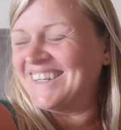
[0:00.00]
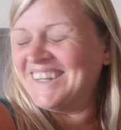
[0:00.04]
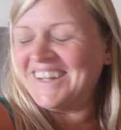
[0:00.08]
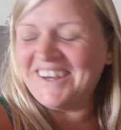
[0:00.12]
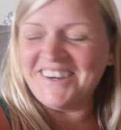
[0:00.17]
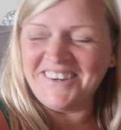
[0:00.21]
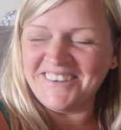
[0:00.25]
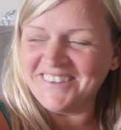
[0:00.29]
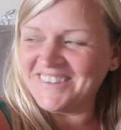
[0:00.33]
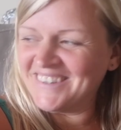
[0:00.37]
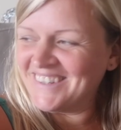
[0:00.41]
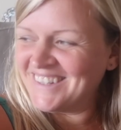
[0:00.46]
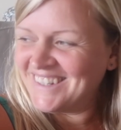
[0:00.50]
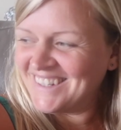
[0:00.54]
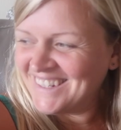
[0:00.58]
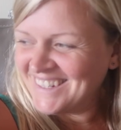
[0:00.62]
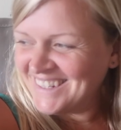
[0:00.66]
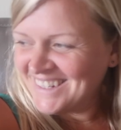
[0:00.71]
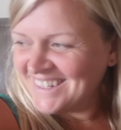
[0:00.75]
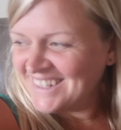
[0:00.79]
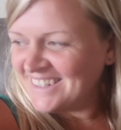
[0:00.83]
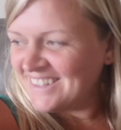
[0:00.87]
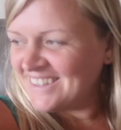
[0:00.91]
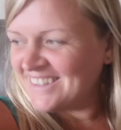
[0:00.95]
No.
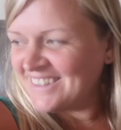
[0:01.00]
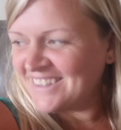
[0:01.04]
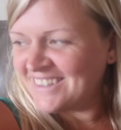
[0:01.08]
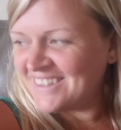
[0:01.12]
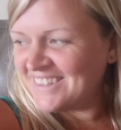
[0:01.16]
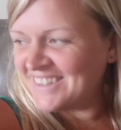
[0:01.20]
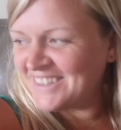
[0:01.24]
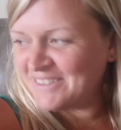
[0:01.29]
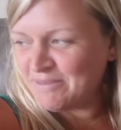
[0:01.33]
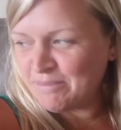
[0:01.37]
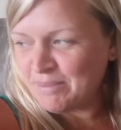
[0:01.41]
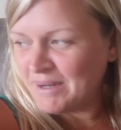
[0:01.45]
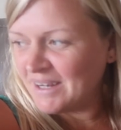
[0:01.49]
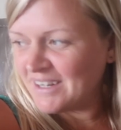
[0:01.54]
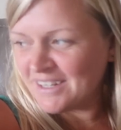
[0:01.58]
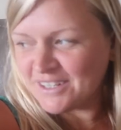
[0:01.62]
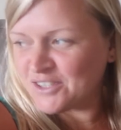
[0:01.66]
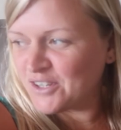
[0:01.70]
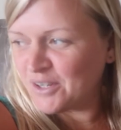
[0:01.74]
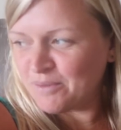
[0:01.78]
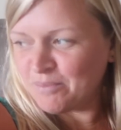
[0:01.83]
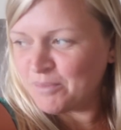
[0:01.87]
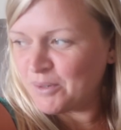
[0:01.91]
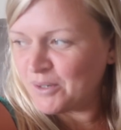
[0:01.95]
No.
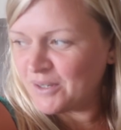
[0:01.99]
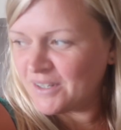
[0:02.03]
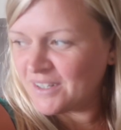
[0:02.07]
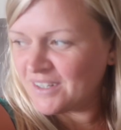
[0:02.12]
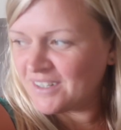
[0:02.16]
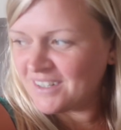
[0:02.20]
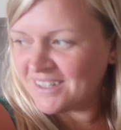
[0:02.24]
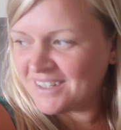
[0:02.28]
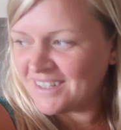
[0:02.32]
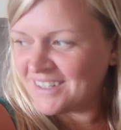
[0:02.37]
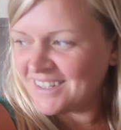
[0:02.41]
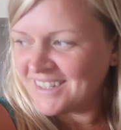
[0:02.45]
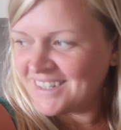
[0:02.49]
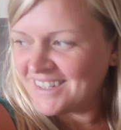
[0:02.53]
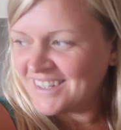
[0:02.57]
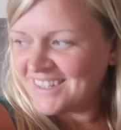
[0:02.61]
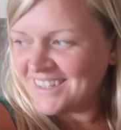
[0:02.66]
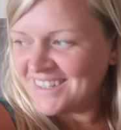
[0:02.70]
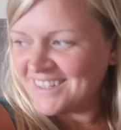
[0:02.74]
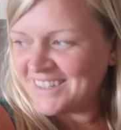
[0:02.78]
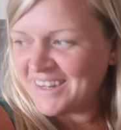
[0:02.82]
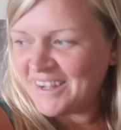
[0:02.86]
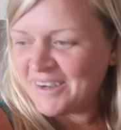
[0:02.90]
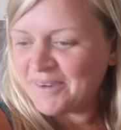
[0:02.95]
Blanket's not important.
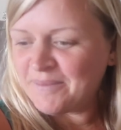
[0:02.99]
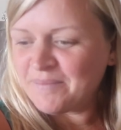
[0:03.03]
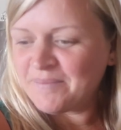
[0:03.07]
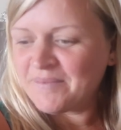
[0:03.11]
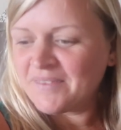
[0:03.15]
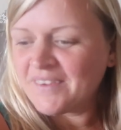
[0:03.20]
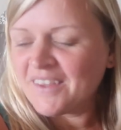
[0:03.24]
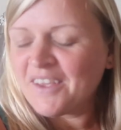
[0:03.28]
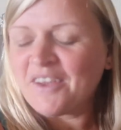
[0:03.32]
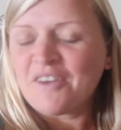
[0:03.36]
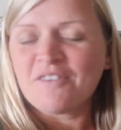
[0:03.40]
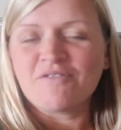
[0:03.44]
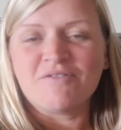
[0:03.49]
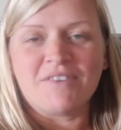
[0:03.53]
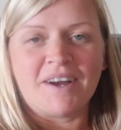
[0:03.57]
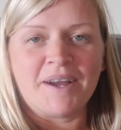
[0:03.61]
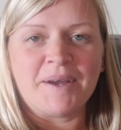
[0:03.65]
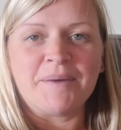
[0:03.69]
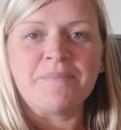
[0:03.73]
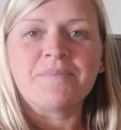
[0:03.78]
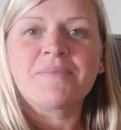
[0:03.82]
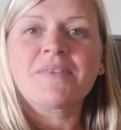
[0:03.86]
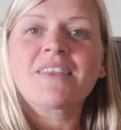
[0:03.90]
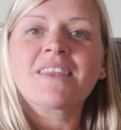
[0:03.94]
No.
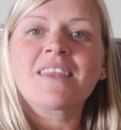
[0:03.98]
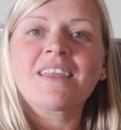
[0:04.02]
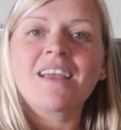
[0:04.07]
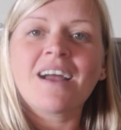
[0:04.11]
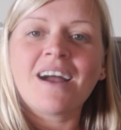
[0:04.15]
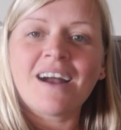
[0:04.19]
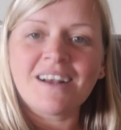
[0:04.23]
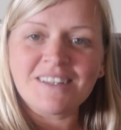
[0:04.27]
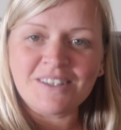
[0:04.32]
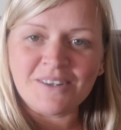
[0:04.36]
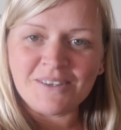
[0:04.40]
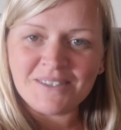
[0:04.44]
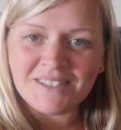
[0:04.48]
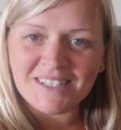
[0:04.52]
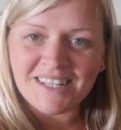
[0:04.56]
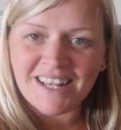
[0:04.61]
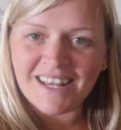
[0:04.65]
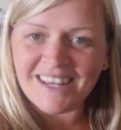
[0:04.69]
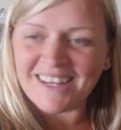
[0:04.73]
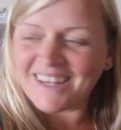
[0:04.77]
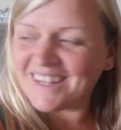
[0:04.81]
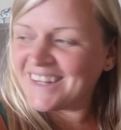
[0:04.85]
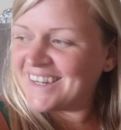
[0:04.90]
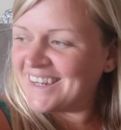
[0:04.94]
Right. As I was
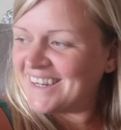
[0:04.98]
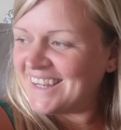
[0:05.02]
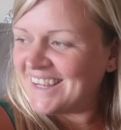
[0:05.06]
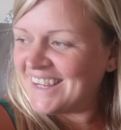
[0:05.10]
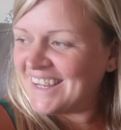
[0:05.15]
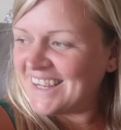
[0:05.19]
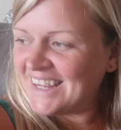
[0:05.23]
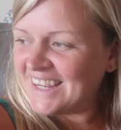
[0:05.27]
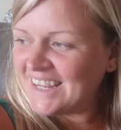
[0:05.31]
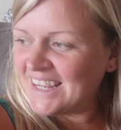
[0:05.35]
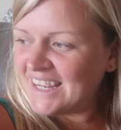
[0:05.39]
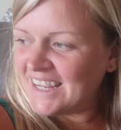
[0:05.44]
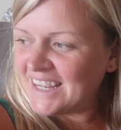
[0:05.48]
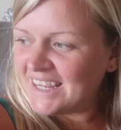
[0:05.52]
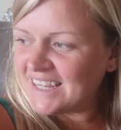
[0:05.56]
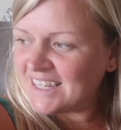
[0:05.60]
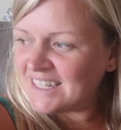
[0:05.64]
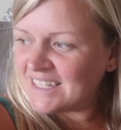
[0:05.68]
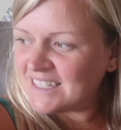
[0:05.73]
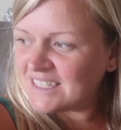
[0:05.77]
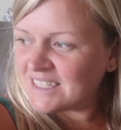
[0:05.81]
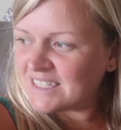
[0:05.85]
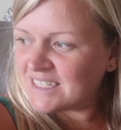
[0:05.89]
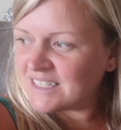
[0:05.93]
saying,
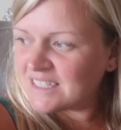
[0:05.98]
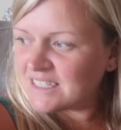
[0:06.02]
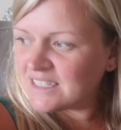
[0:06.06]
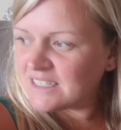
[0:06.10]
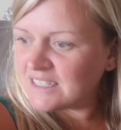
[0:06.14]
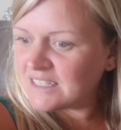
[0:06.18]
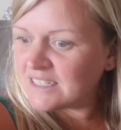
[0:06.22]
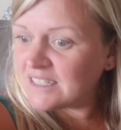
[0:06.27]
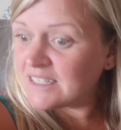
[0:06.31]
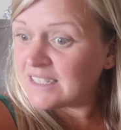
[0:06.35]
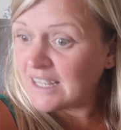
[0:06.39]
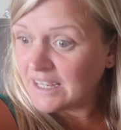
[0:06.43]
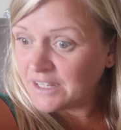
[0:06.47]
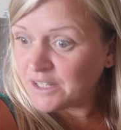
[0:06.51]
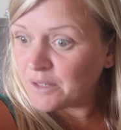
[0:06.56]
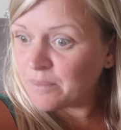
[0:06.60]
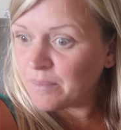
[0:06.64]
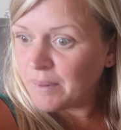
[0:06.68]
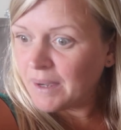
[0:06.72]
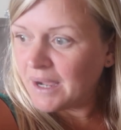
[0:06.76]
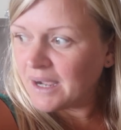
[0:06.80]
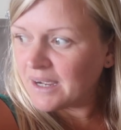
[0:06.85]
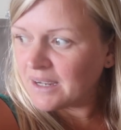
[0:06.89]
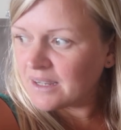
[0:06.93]
it is. Yeah,
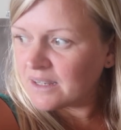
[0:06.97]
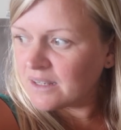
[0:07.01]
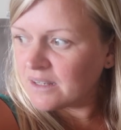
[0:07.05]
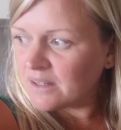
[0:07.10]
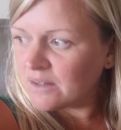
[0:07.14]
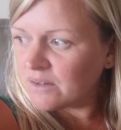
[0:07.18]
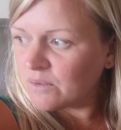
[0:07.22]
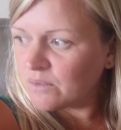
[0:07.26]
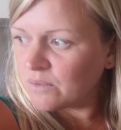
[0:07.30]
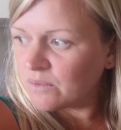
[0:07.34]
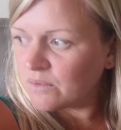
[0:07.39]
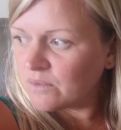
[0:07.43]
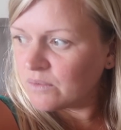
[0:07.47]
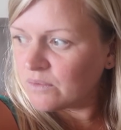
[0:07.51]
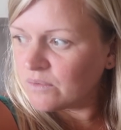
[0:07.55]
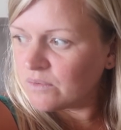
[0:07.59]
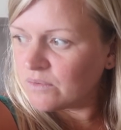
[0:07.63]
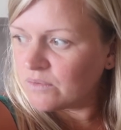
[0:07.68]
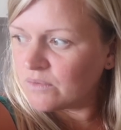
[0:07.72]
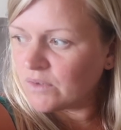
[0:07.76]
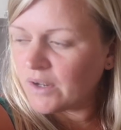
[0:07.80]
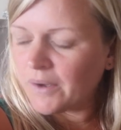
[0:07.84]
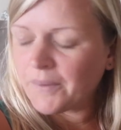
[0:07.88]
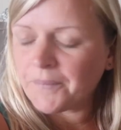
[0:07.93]
your bag.
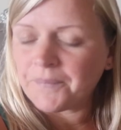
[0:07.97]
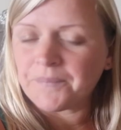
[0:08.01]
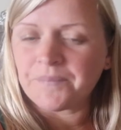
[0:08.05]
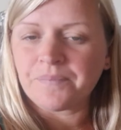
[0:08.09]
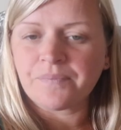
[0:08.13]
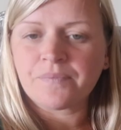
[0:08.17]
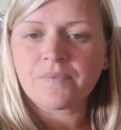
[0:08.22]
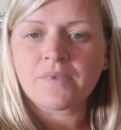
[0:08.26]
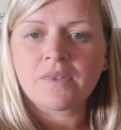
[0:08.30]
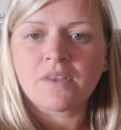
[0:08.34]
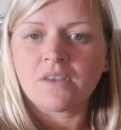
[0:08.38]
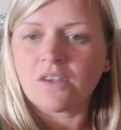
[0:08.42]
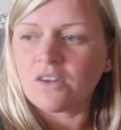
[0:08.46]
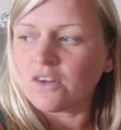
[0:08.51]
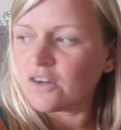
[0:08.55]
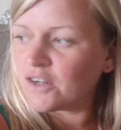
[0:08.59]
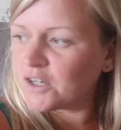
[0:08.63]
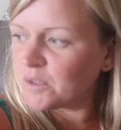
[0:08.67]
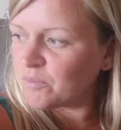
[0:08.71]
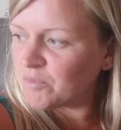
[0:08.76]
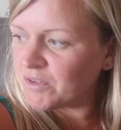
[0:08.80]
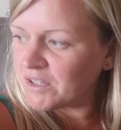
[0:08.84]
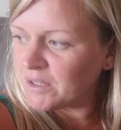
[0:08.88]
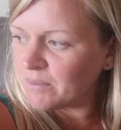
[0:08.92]
No. You're not
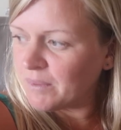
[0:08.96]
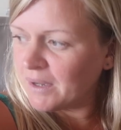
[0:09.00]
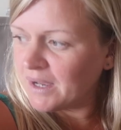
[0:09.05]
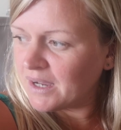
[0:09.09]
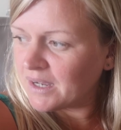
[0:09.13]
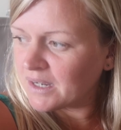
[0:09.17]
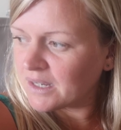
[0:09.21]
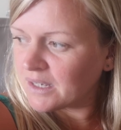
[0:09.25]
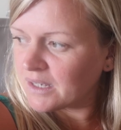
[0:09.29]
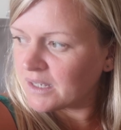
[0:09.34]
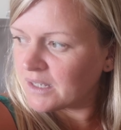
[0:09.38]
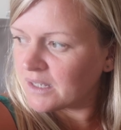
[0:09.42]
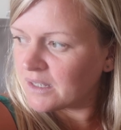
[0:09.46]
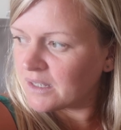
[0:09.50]
going to bring your bag?